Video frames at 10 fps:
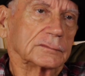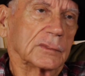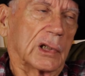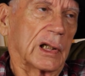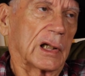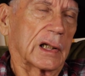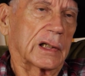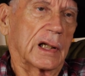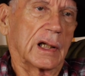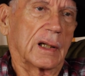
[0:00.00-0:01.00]
They
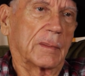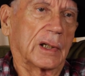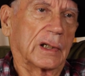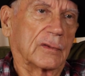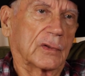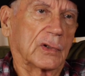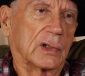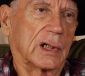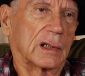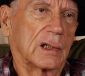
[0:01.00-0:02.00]
like I am. I never
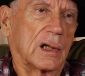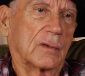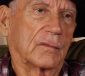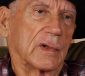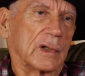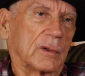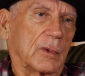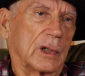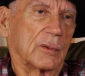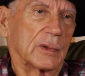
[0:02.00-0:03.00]
could get along very
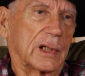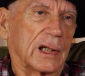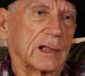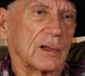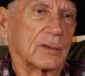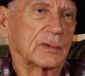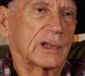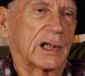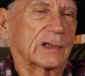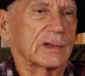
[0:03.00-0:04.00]
well with the
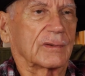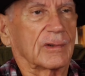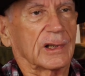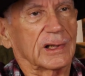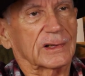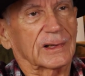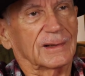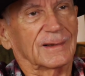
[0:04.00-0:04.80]
Anglo-Saxon race.